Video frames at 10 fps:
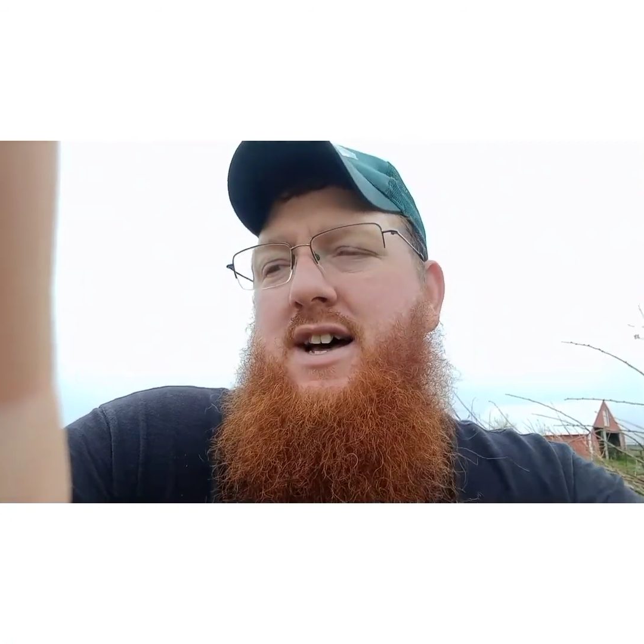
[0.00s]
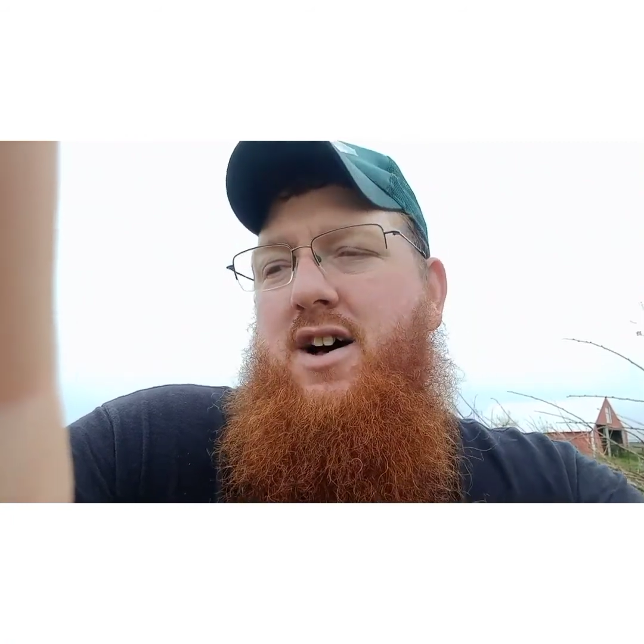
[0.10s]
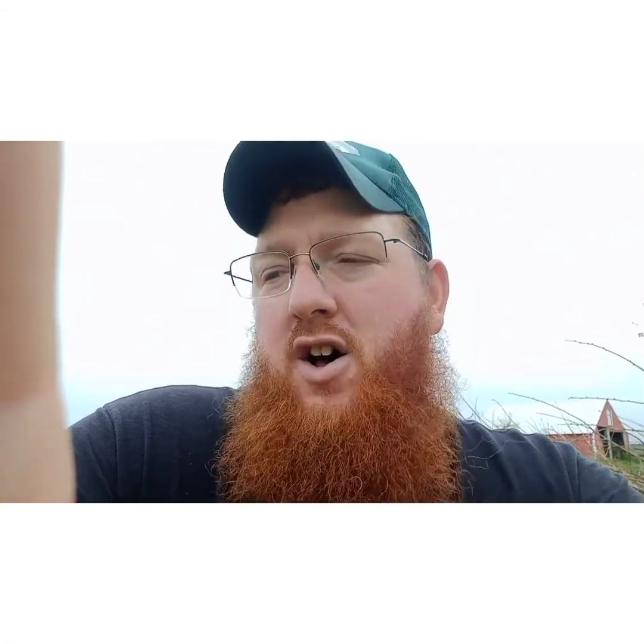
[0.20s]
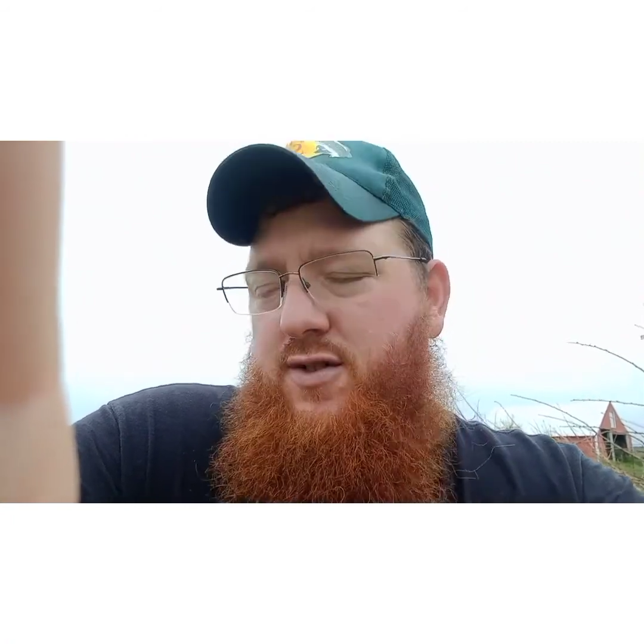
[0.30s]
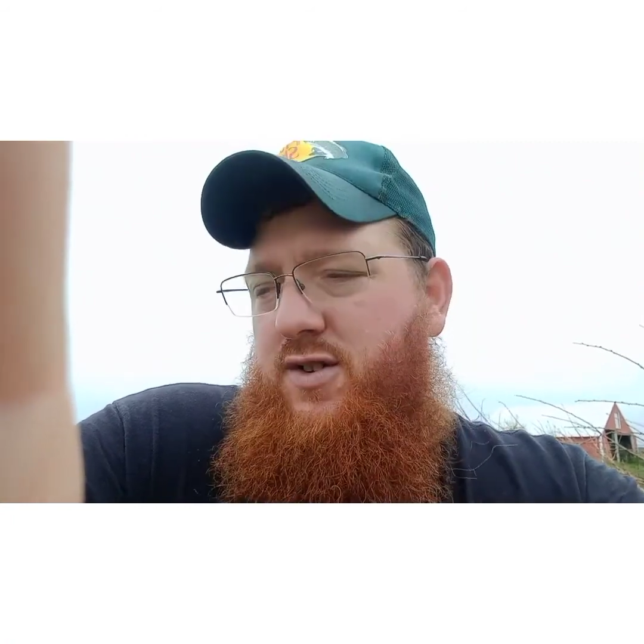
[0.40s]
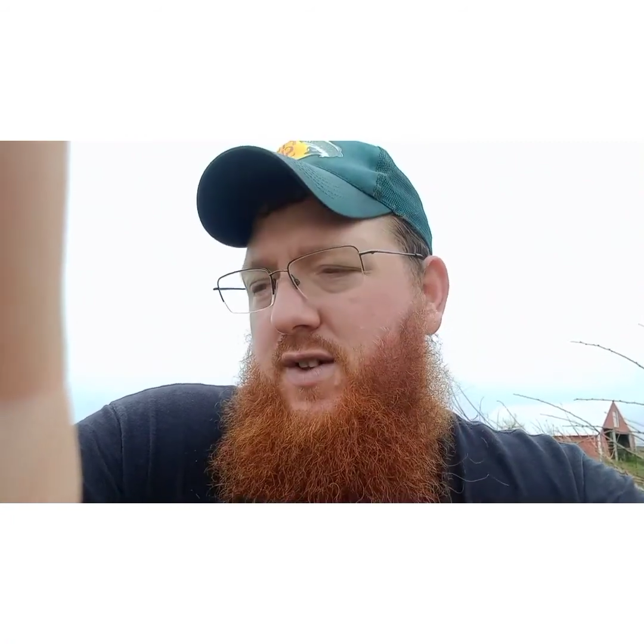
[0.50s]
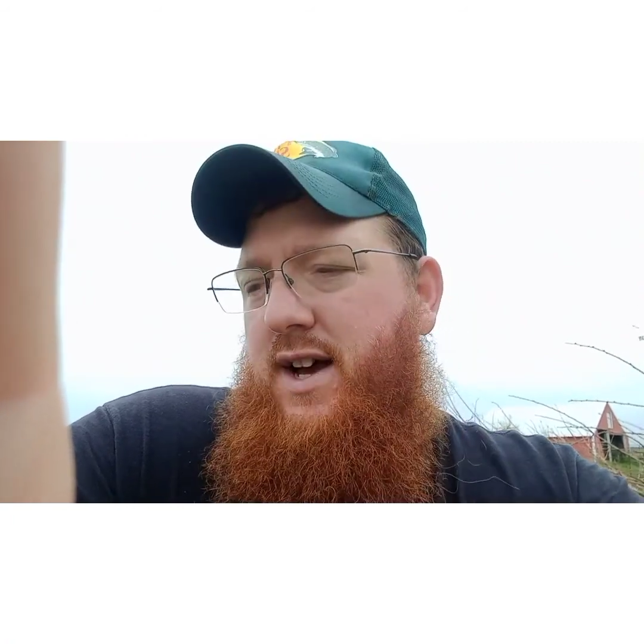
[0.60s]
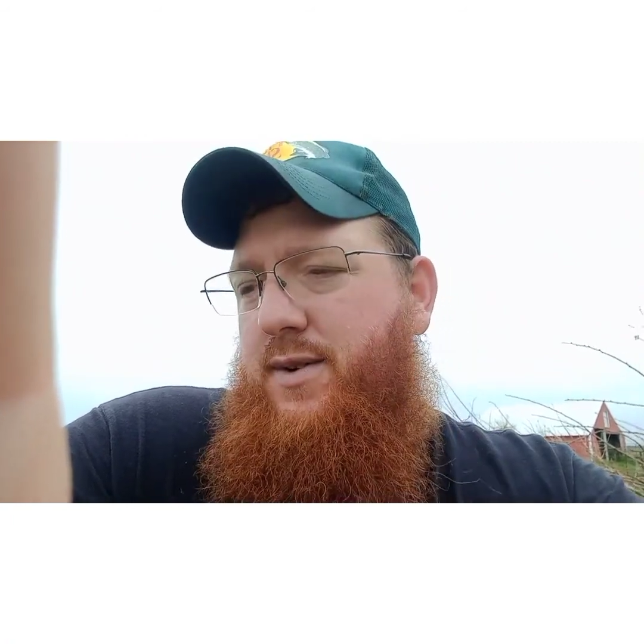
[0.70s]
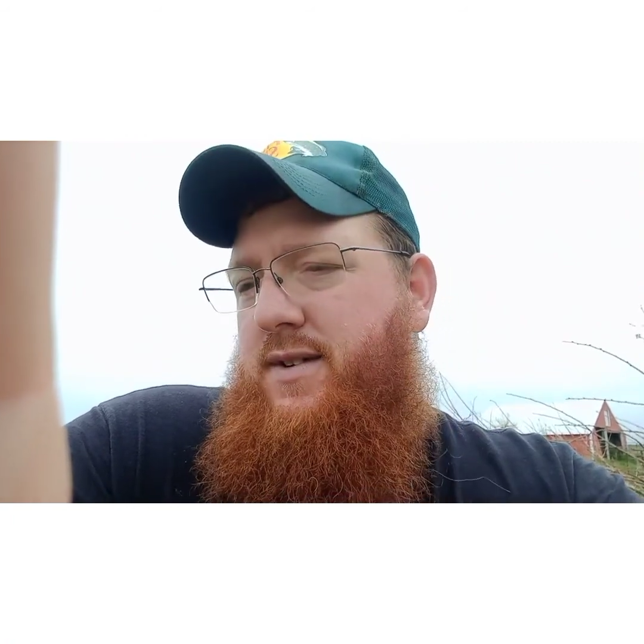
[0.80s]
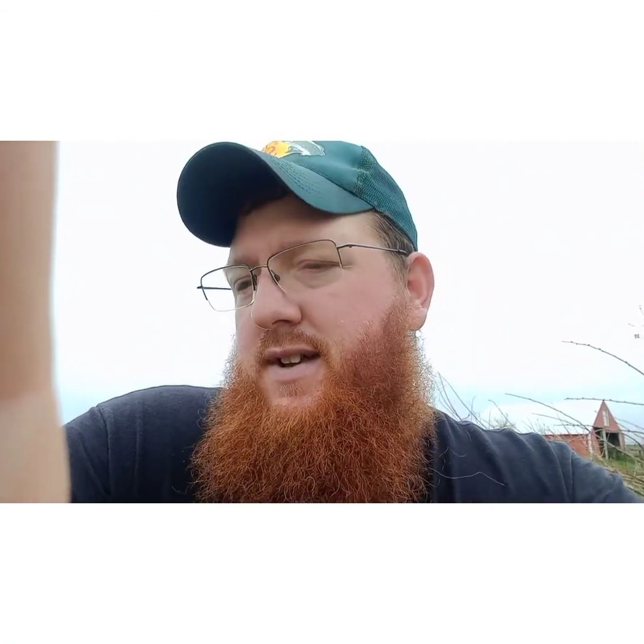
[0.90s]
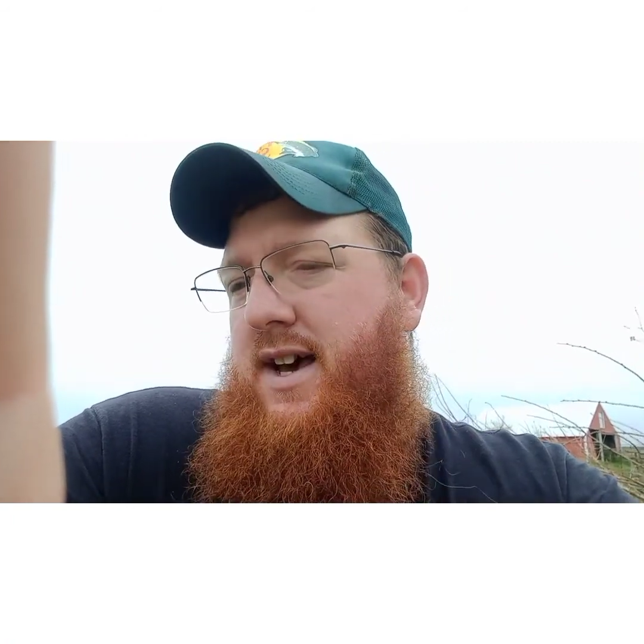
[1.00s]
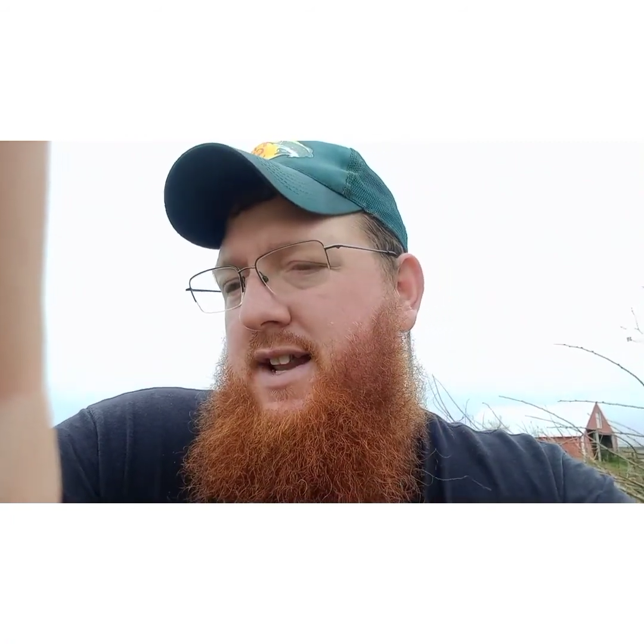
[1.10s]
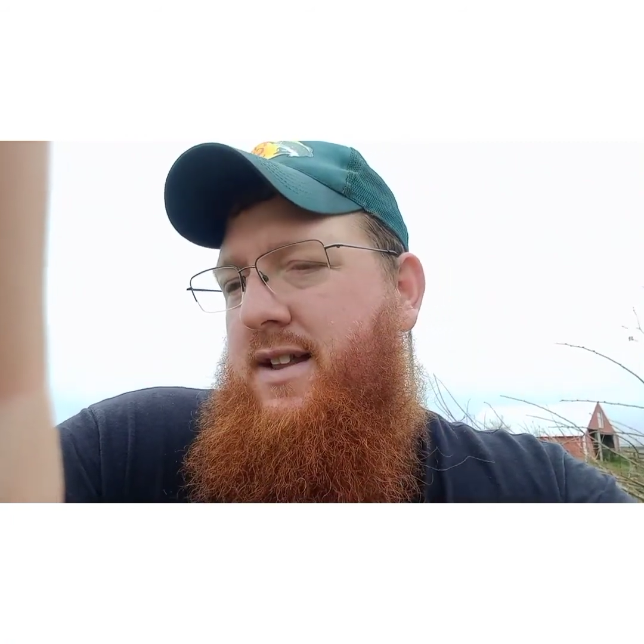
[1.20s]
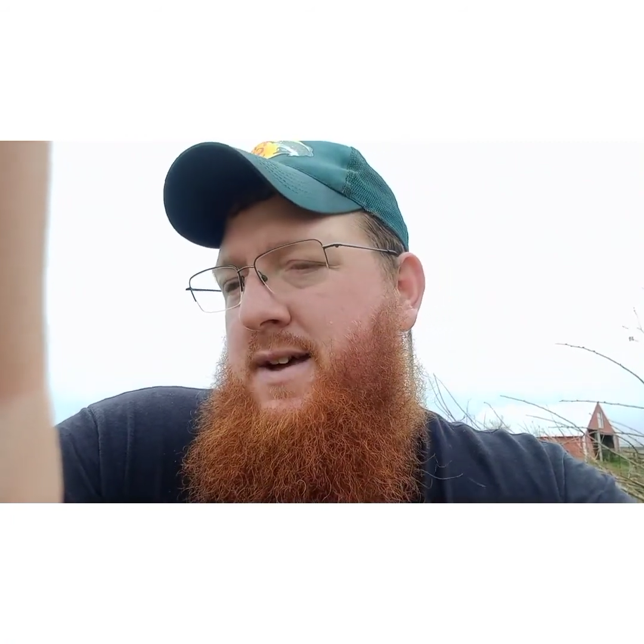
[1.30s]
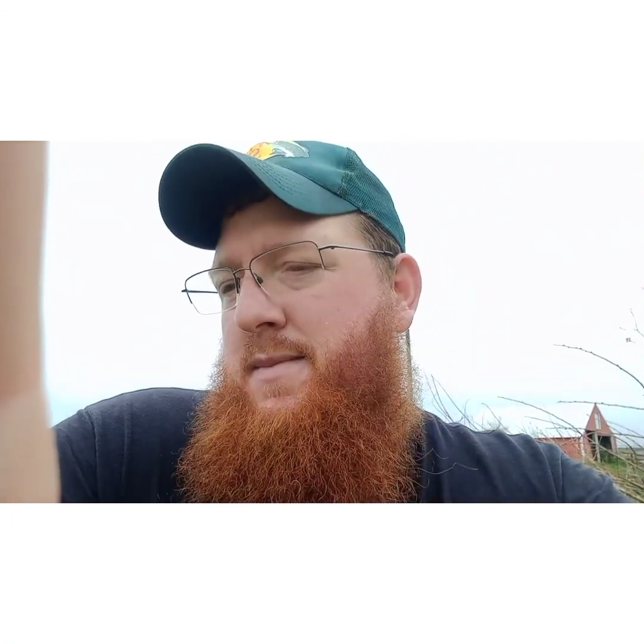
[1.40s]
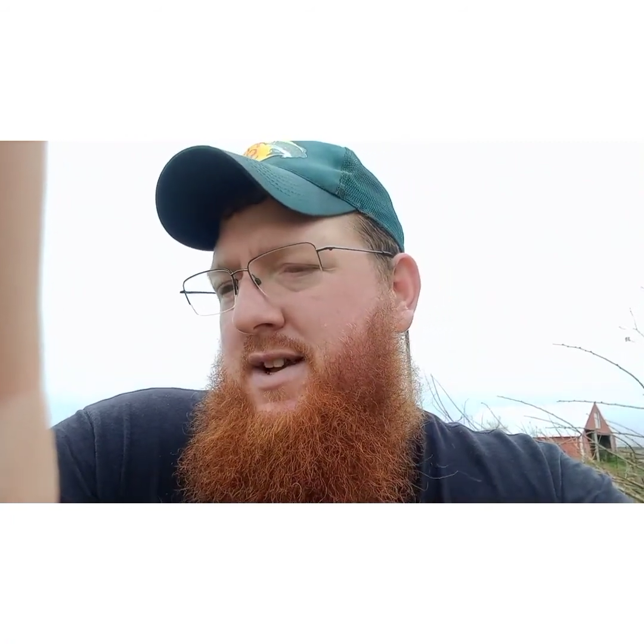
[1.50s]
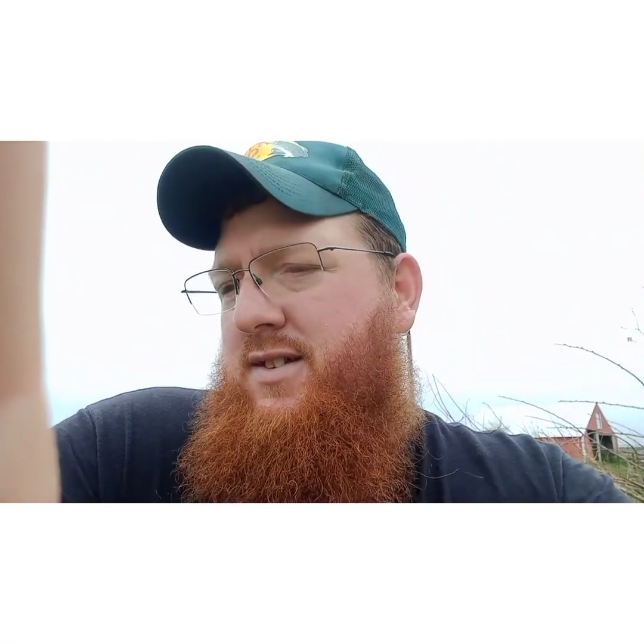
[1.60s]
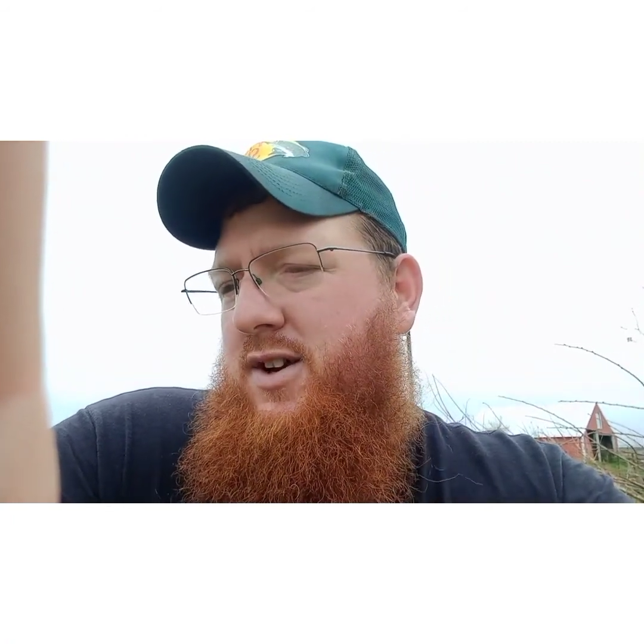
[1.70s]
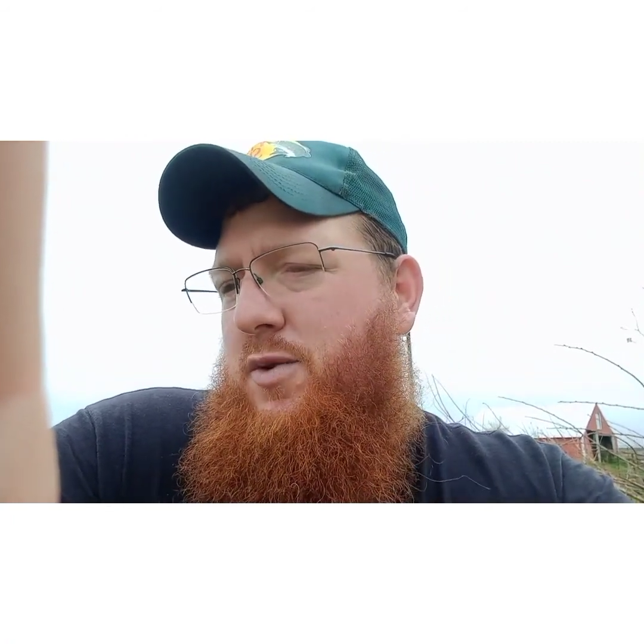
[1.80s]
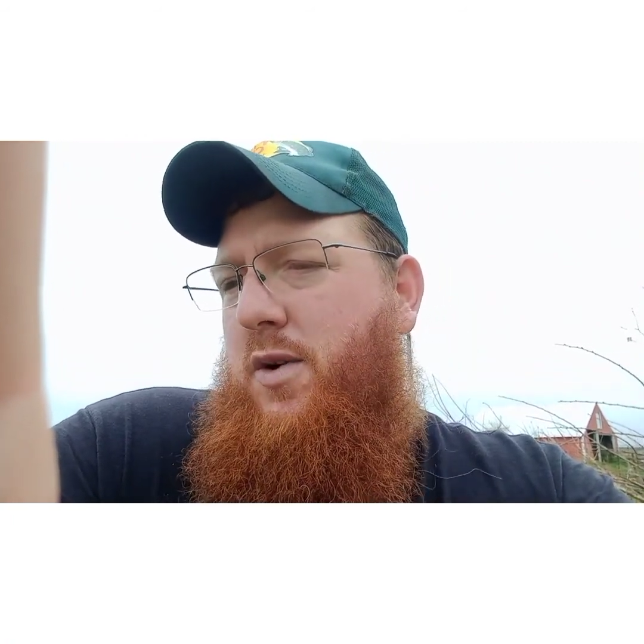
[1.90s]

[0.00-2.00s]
Also, like we said, it makes a good